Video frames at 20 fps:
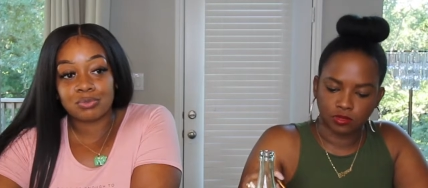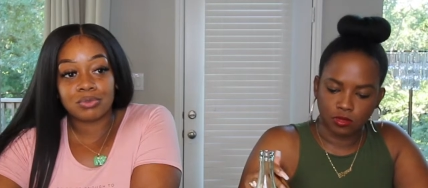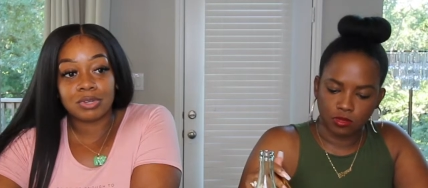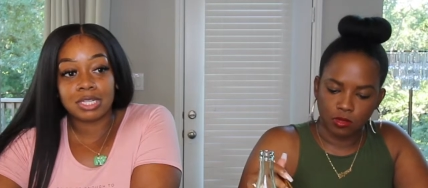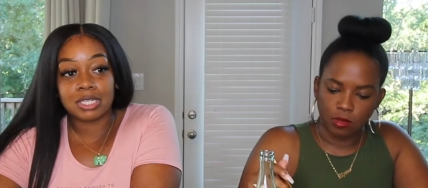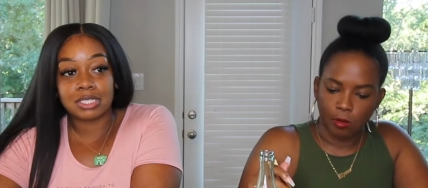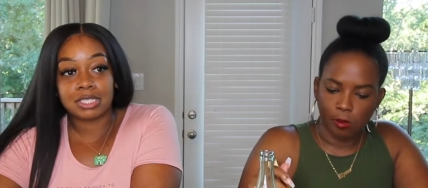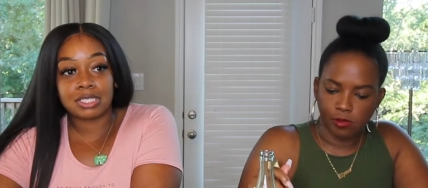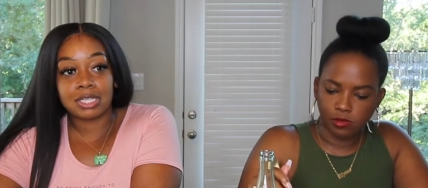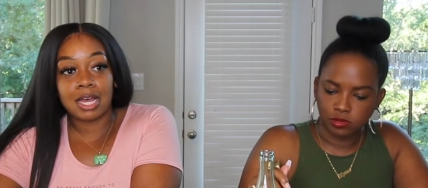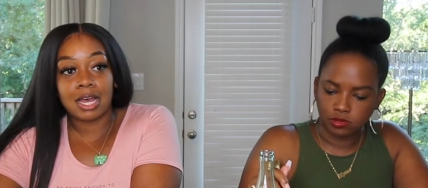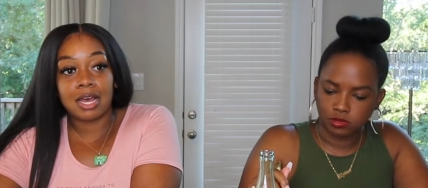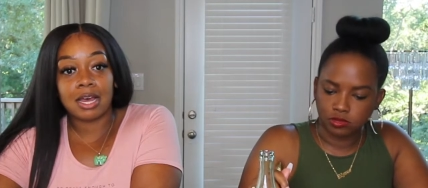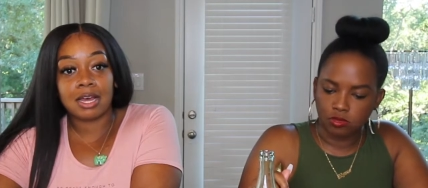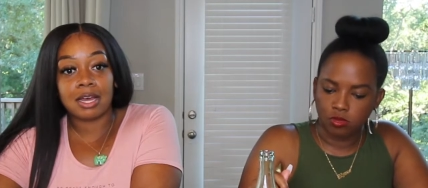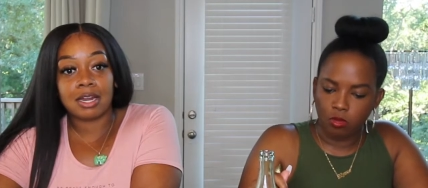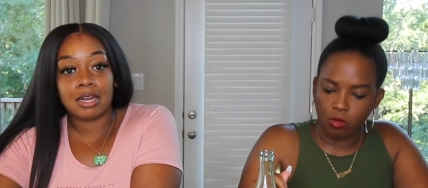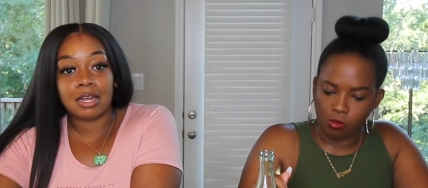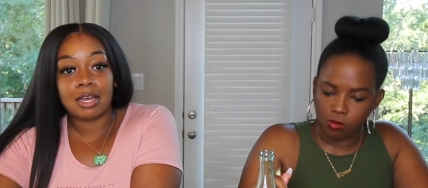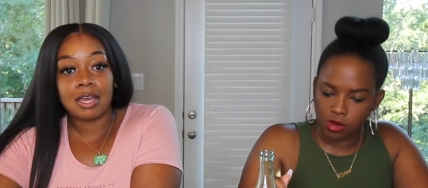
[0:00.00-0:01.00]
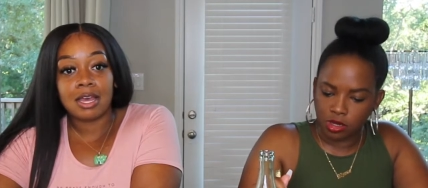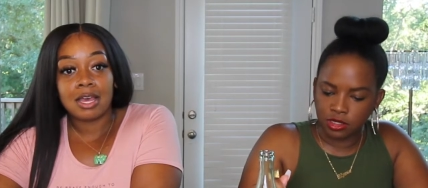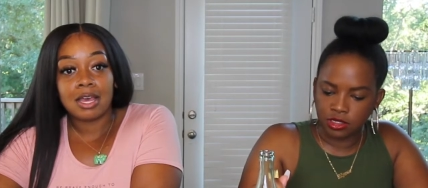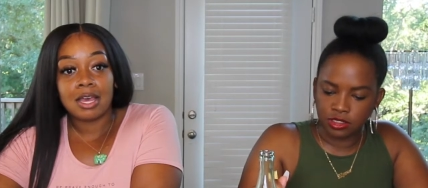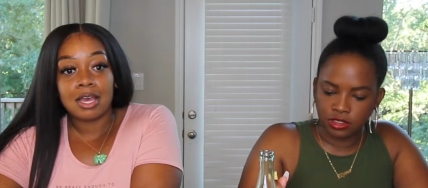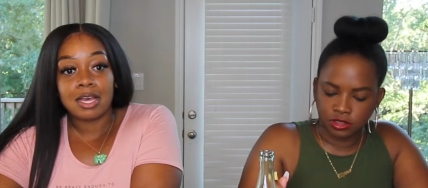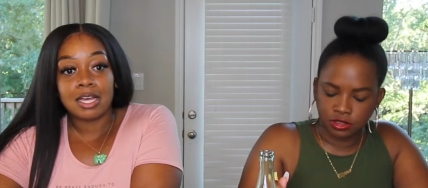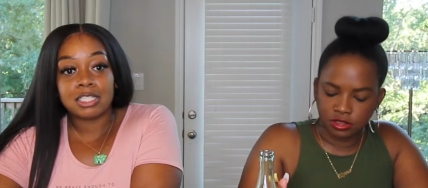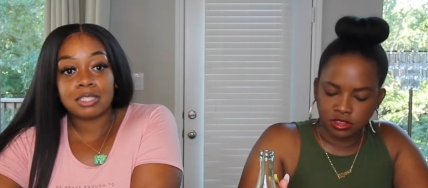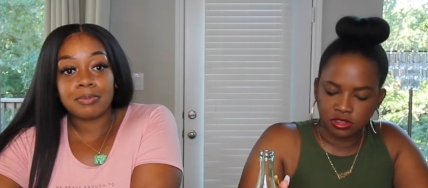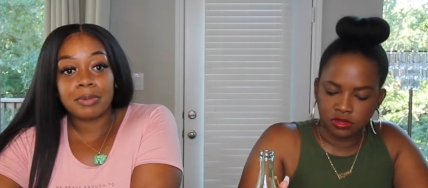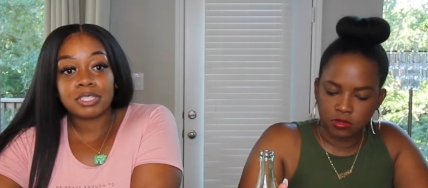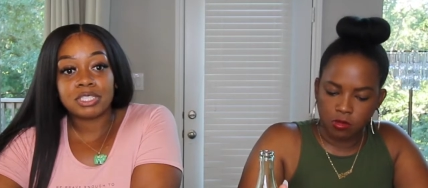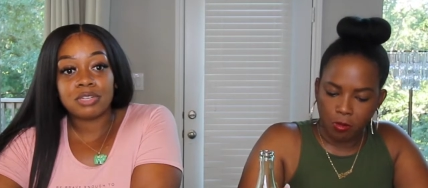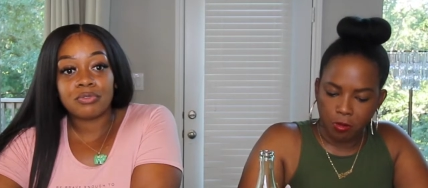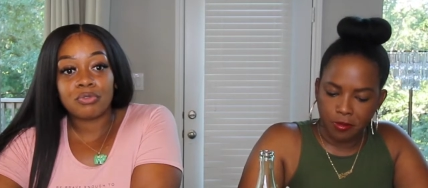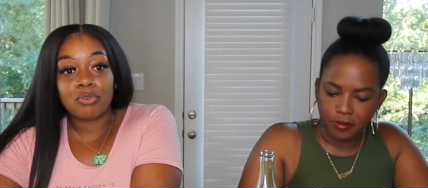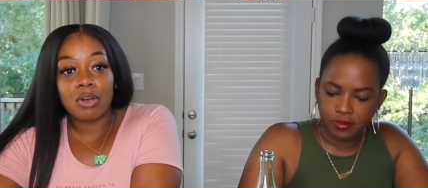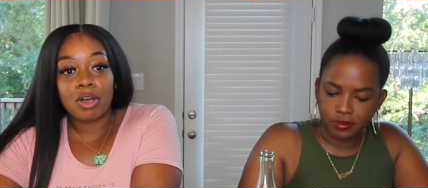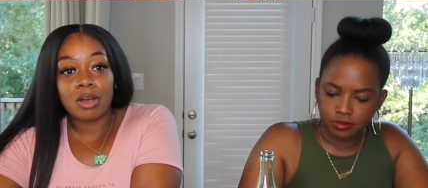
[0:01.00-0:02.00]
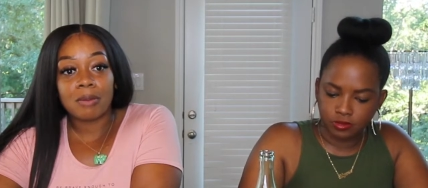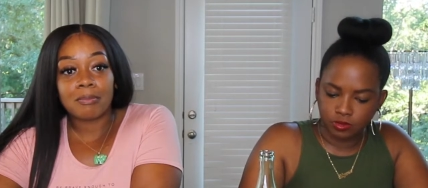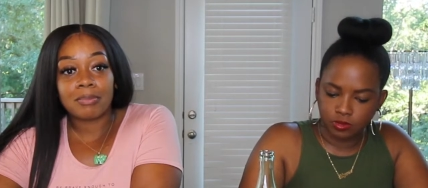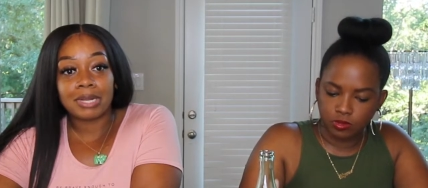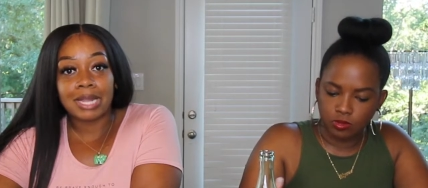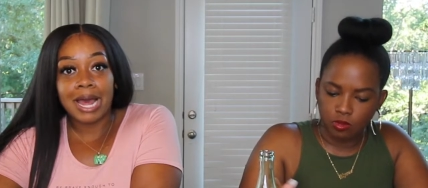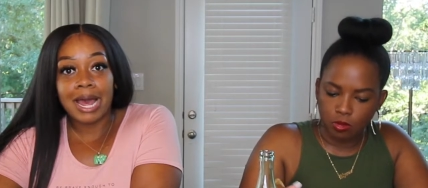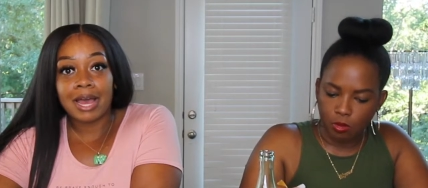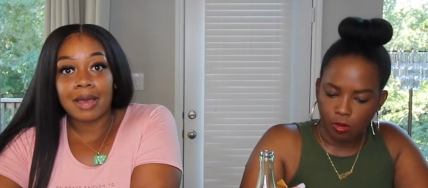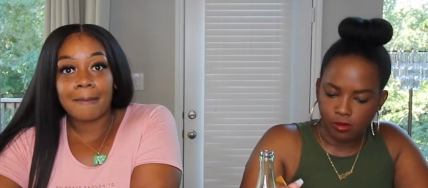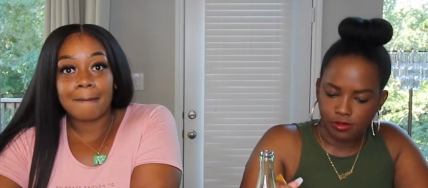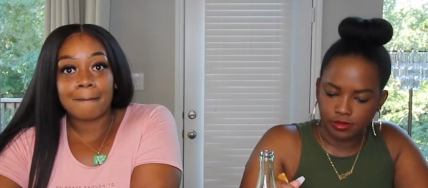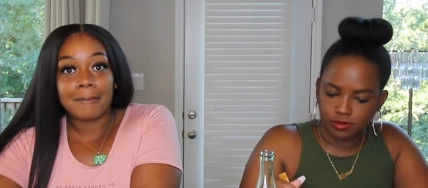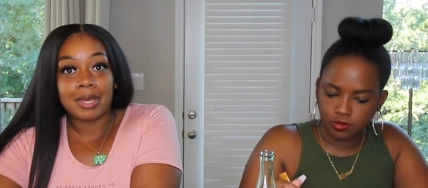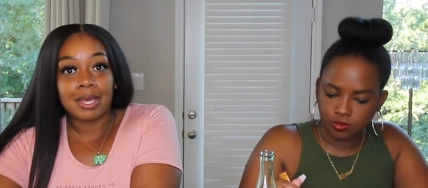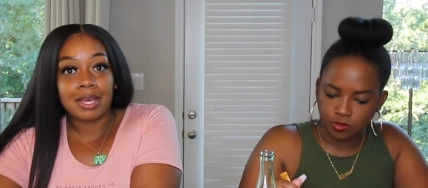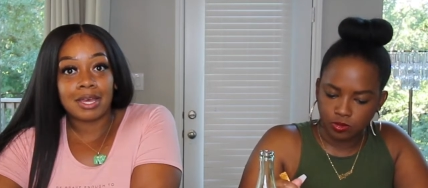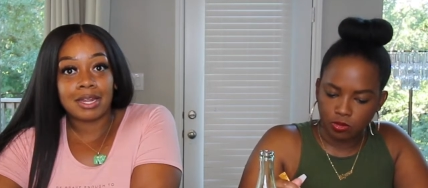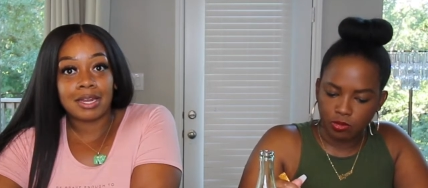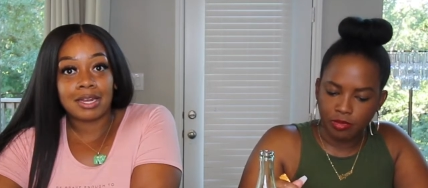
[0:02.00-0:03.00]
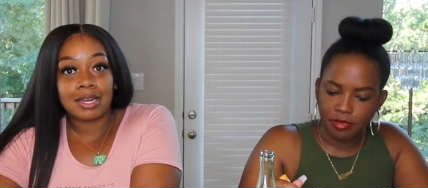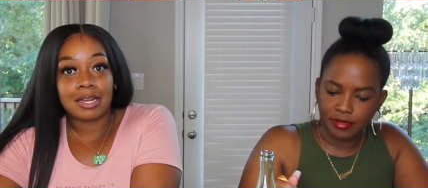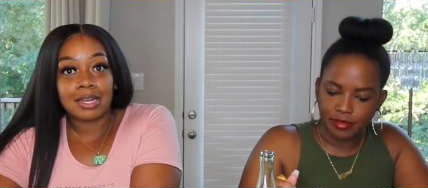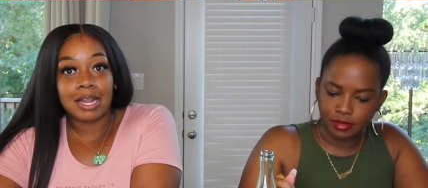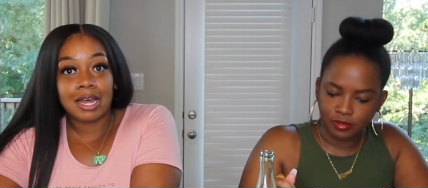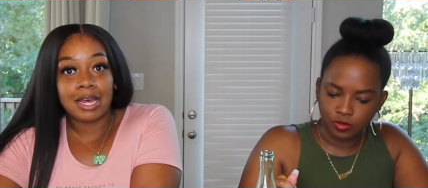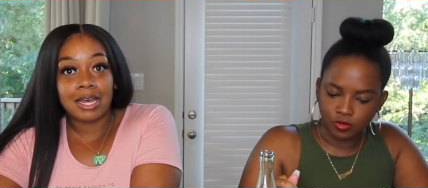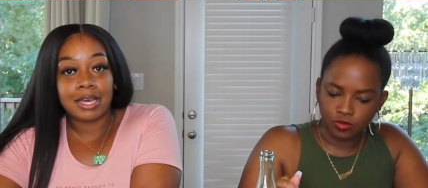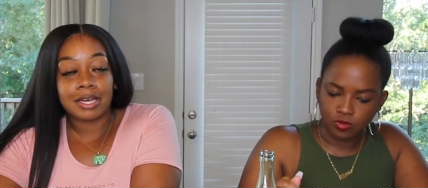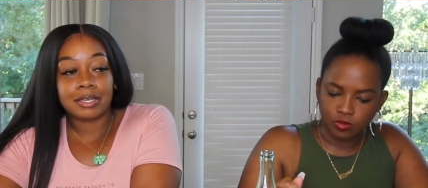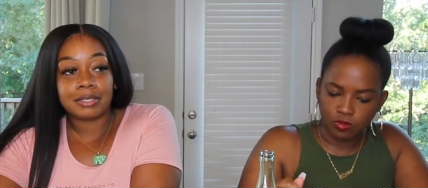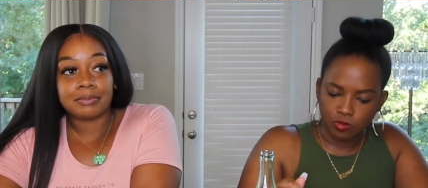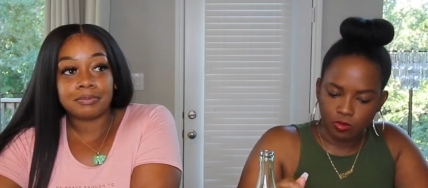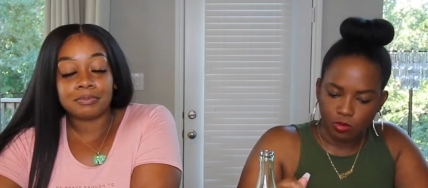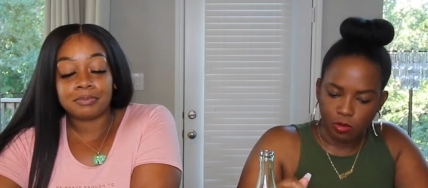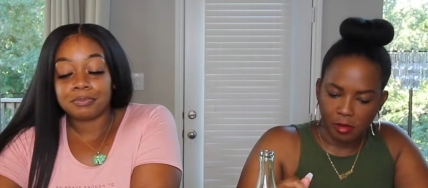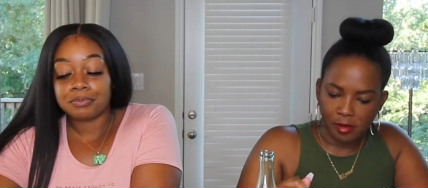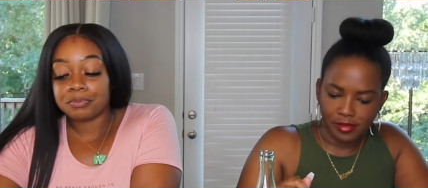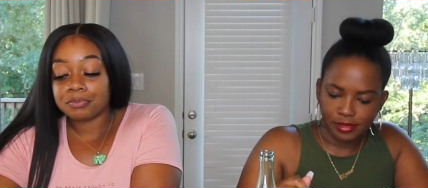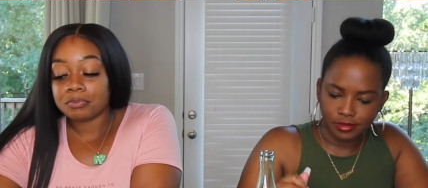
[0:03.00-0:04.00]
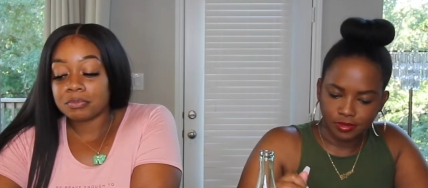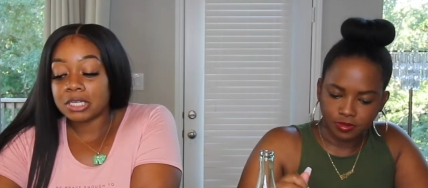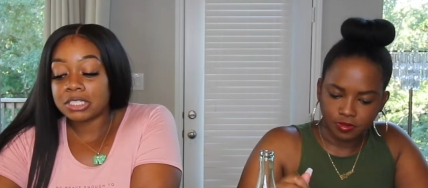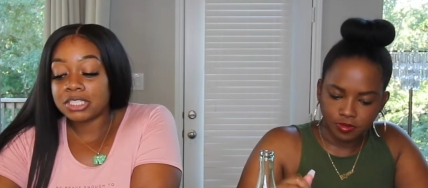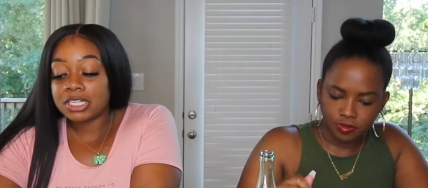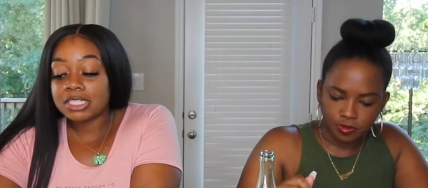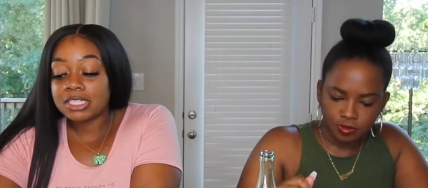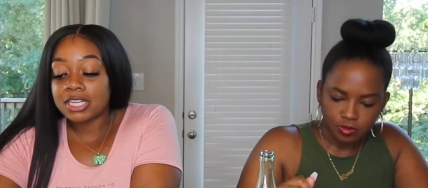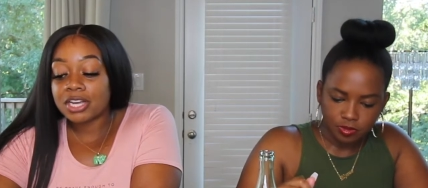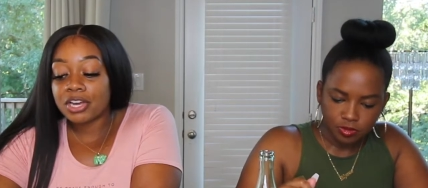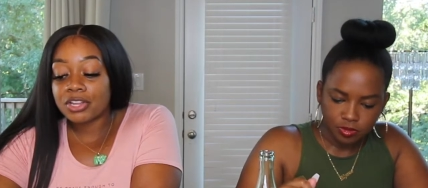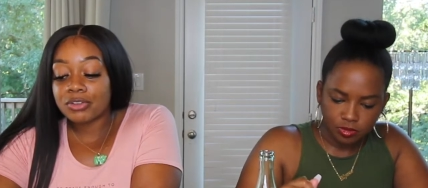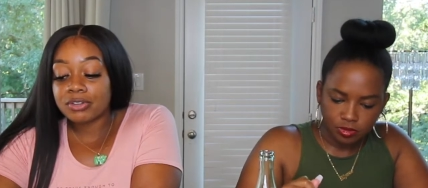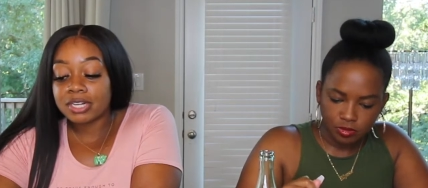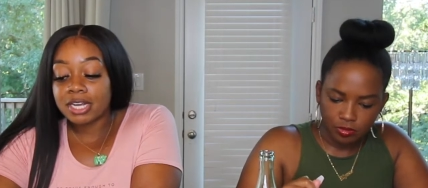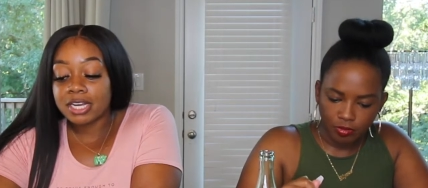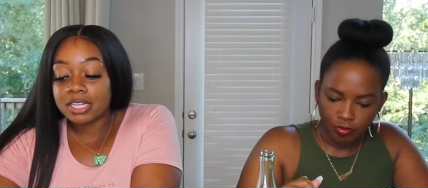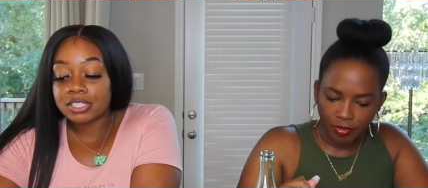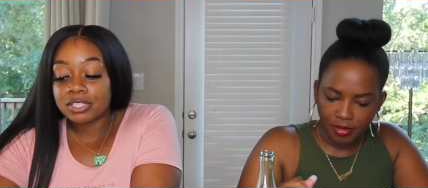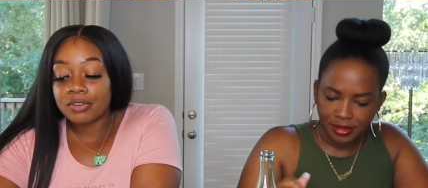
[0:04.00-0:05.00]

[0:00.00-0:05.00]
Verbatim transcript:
Speaker 1: really sad. It is. Especially for our black men. Like, just the other day, it's